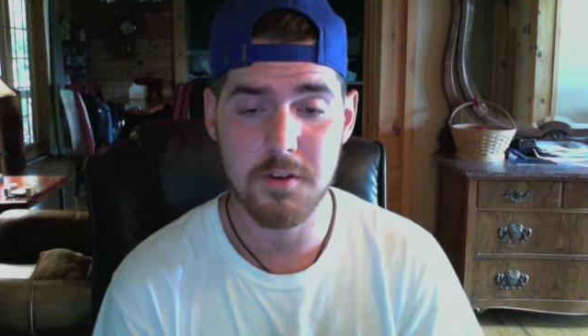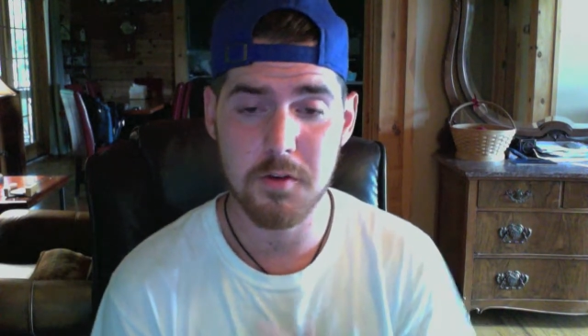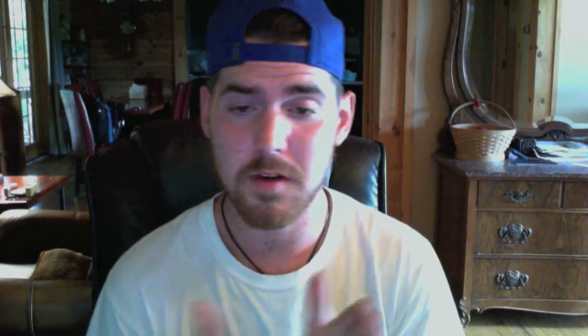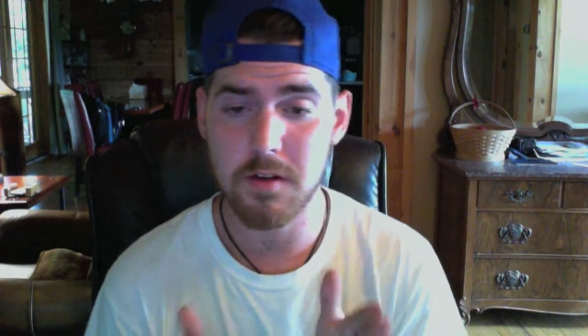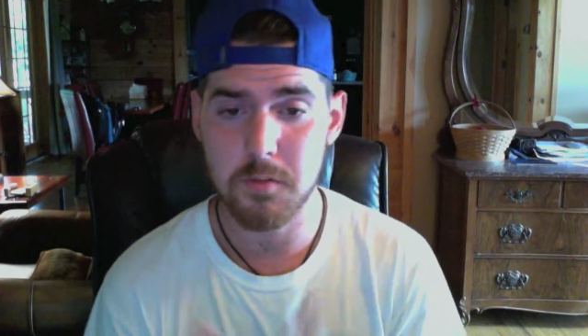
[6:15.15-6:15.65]
you
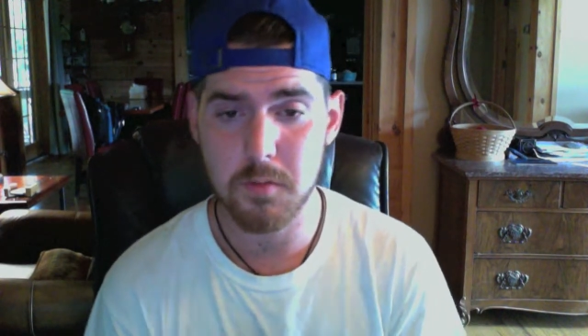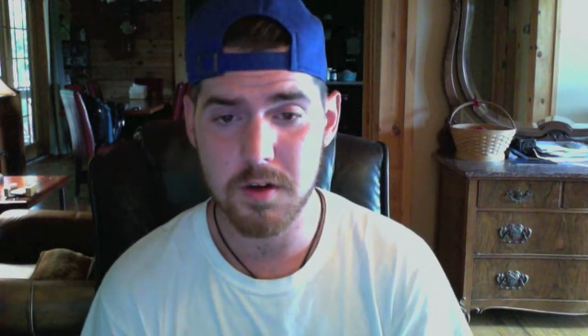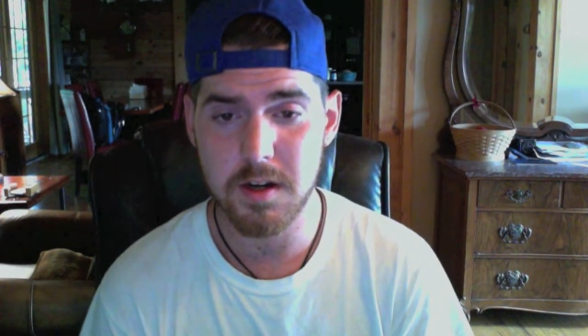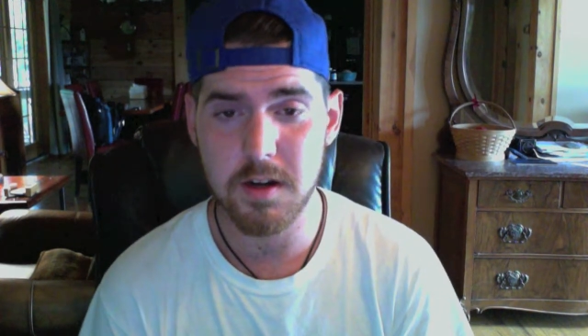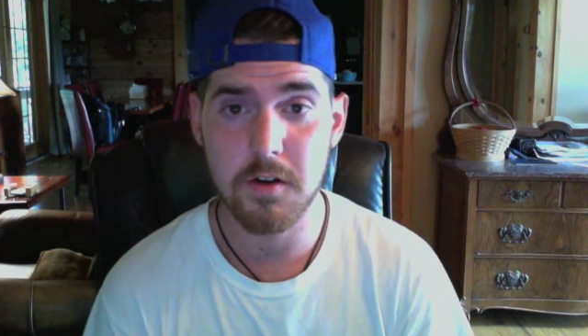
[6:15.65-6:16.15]
were either
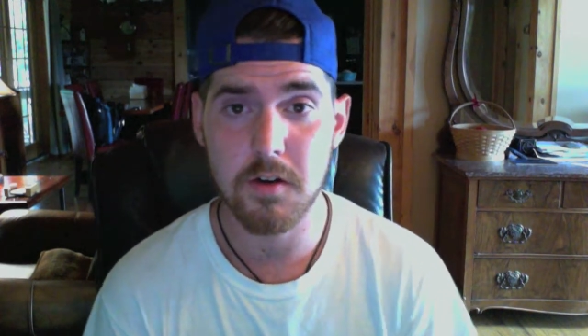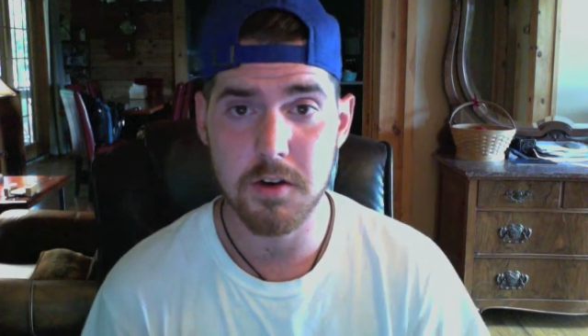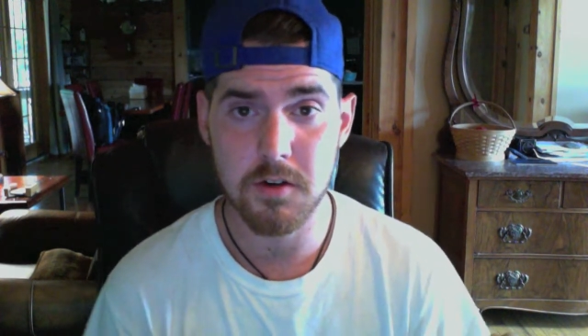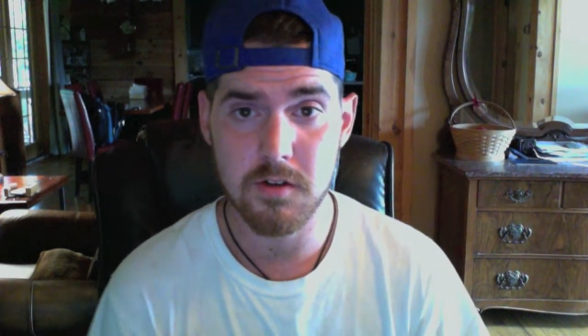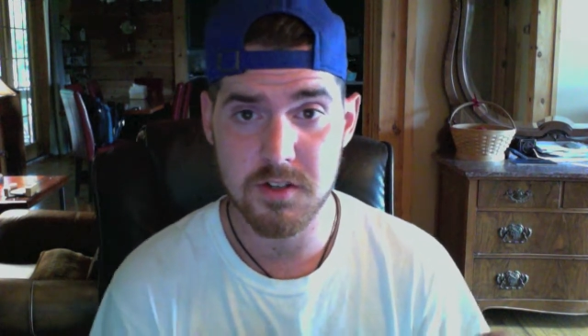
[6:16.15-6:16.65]
born here or
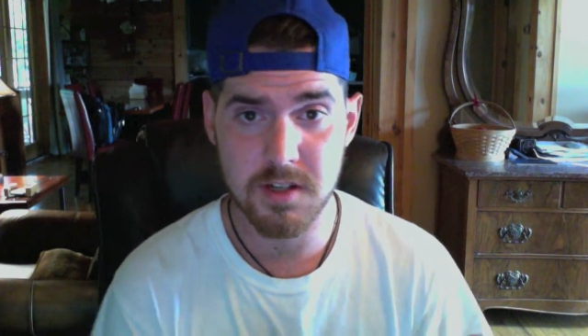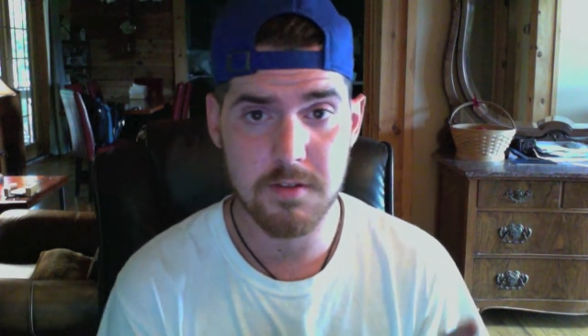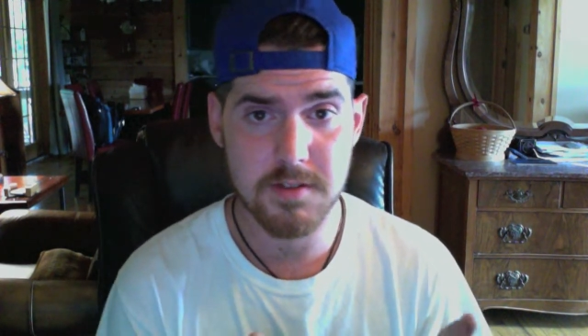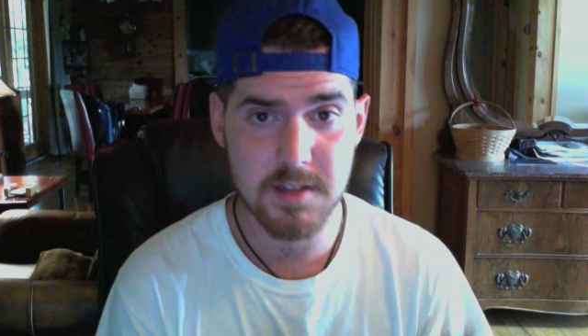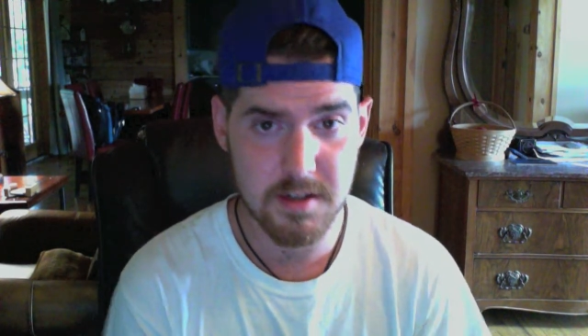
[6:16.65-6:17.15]
you
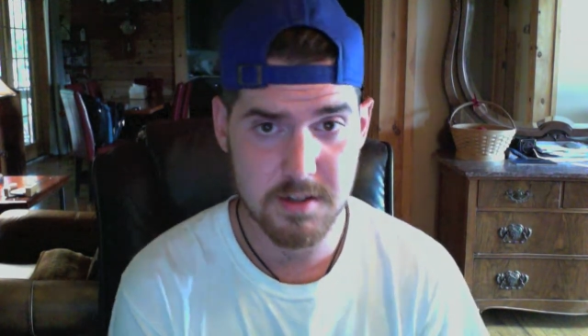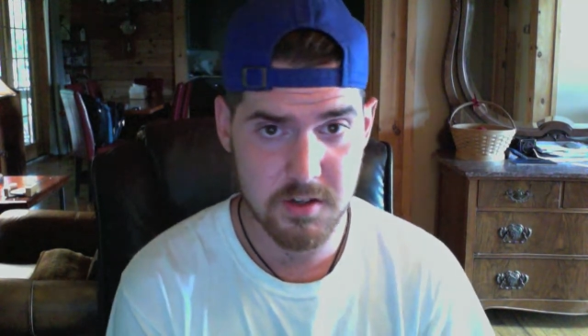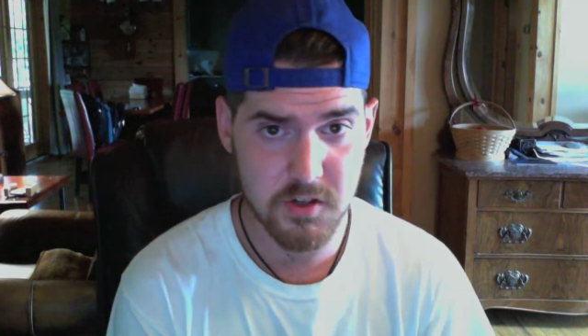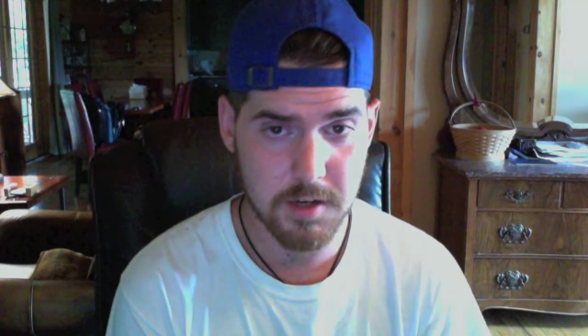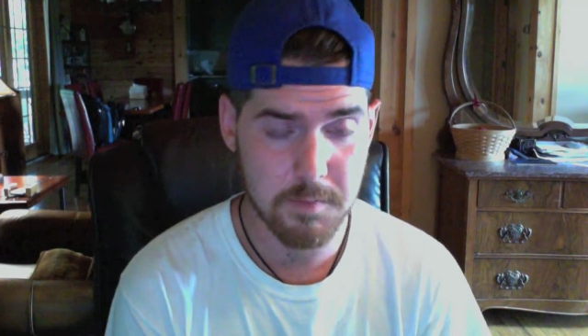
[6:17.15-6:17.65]
achieved
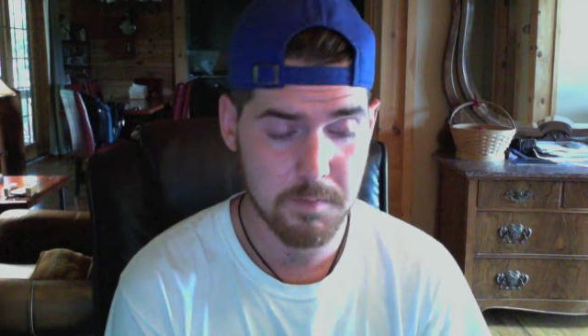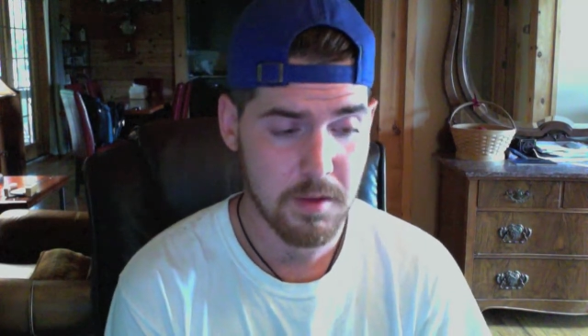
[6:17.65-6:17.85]
citizenship,